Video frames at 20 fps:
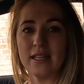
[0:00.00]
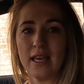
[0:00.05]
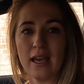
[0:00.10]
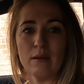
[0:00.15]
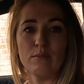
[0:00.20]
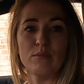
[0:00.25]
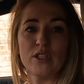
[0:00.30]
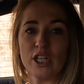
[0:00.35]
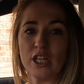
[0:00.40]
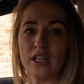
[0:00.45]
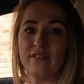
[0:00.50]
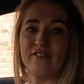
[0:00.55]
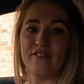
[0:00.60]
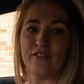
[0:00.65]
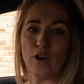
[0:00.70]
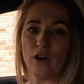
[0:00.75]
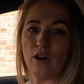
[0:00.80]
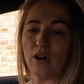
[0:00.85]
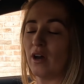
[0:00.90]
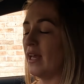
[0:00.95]

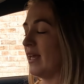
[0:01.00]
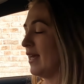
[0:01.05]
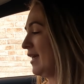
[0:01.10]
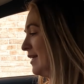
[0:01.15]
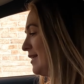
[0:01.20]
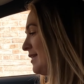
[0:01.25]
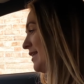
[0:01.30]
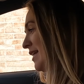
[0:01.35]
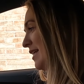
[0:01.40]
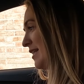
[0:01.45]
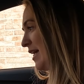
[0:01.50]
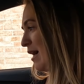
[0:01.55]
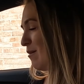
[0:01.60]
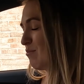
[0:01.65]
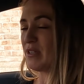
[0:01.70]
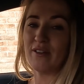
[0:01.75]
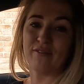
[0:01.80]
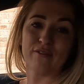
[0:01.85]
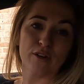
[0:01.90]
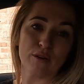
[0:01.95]
MG4 is the
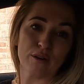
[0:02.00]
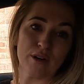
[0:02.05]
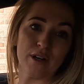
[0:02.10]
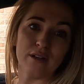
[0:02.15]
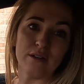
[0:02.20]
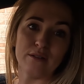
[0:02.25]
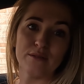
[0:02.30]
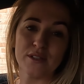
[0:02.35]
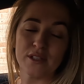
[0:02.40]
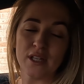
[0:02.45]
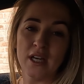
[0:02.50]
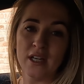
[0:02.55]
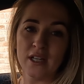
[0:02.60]
adaptive cruise.